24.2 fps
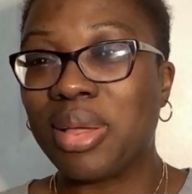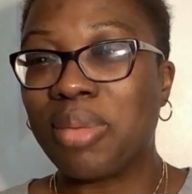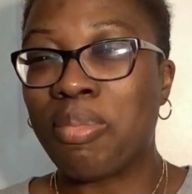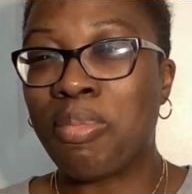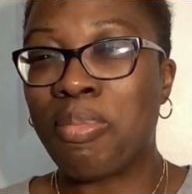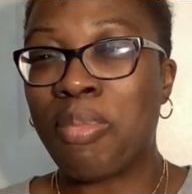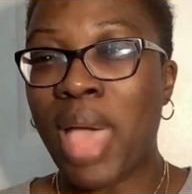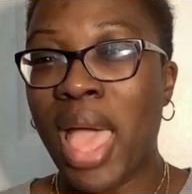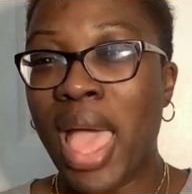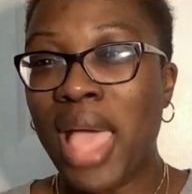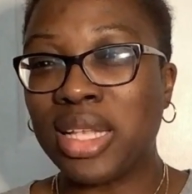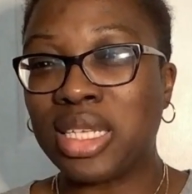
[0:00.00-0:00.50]

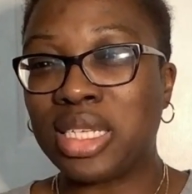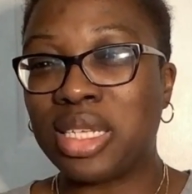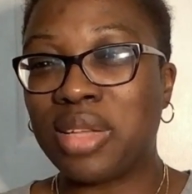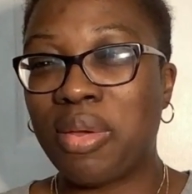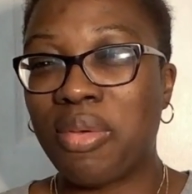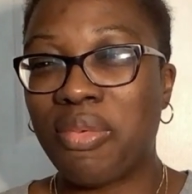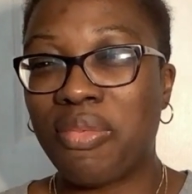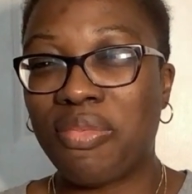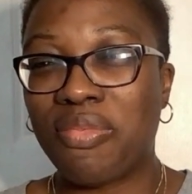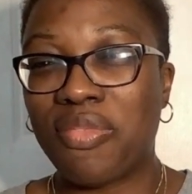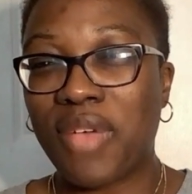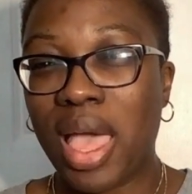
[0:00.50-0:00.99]
match
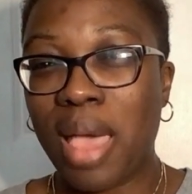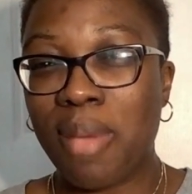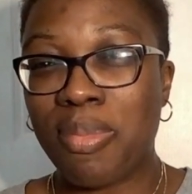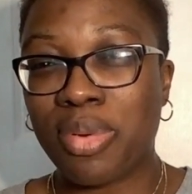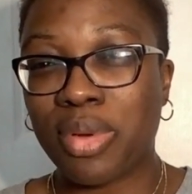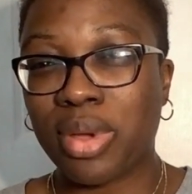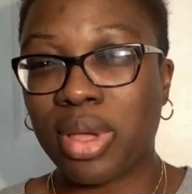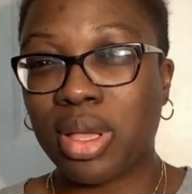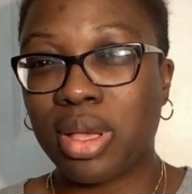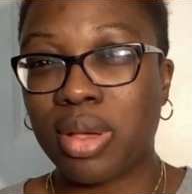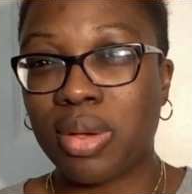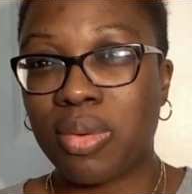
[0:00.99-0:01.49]

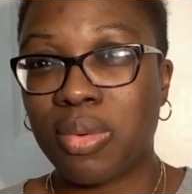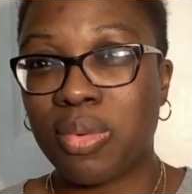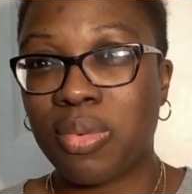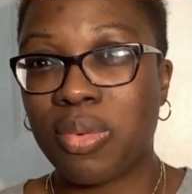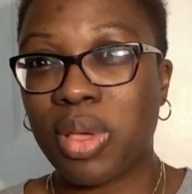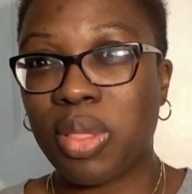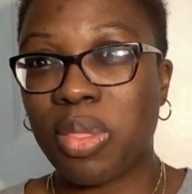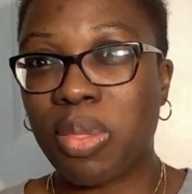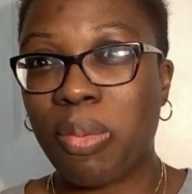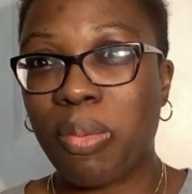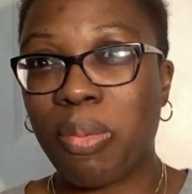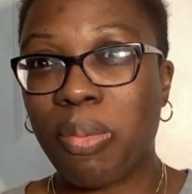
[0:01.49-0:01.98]
fabric
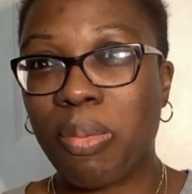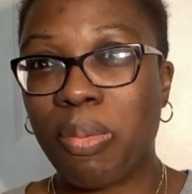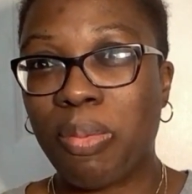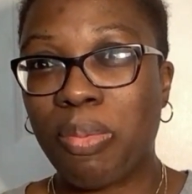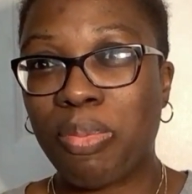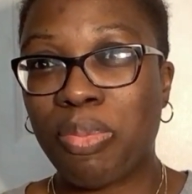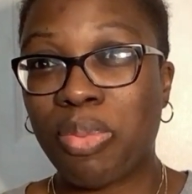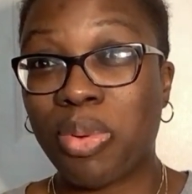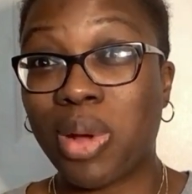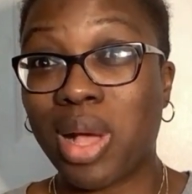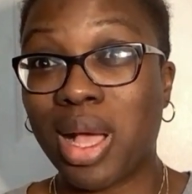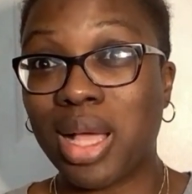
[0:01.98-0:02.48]
with
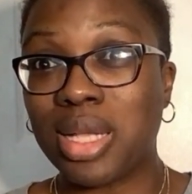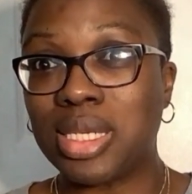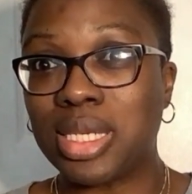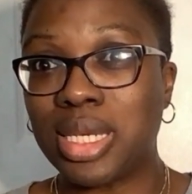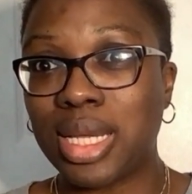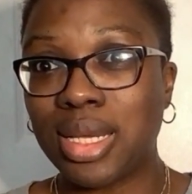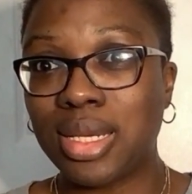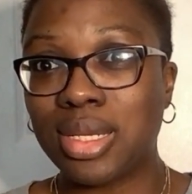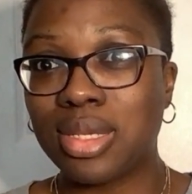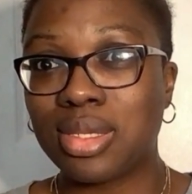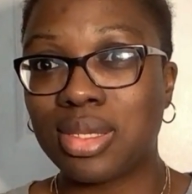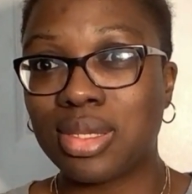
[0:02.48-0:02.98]

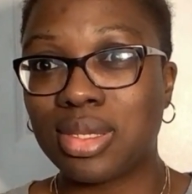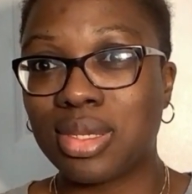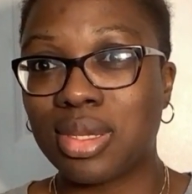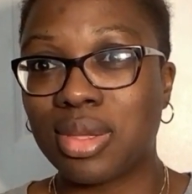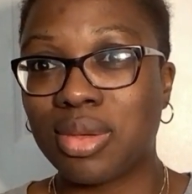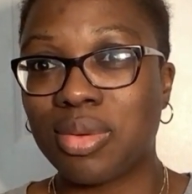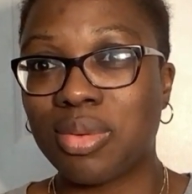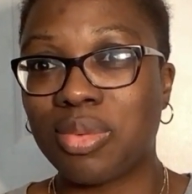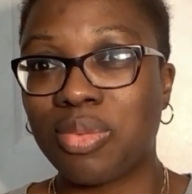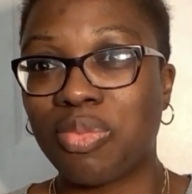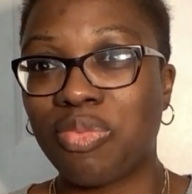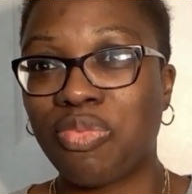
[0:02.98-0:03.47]
projects
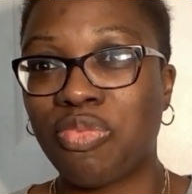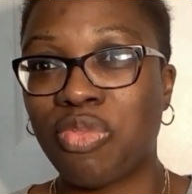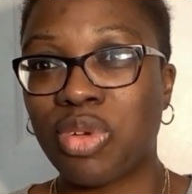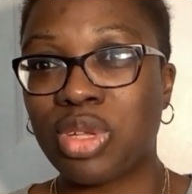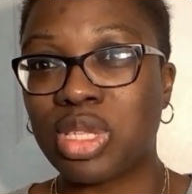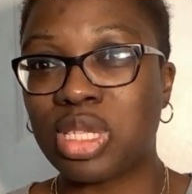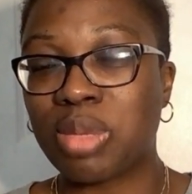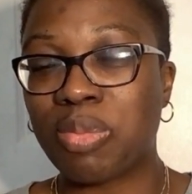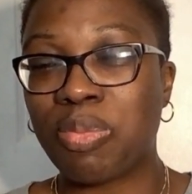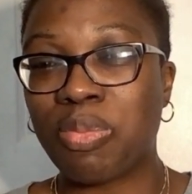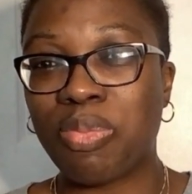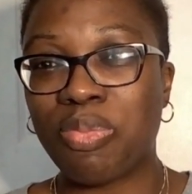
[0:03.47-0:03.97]
for
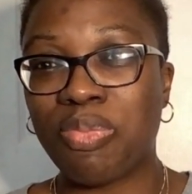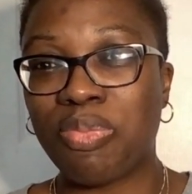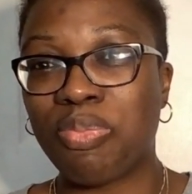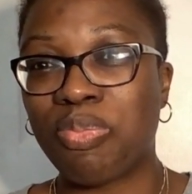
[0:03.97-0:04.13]
some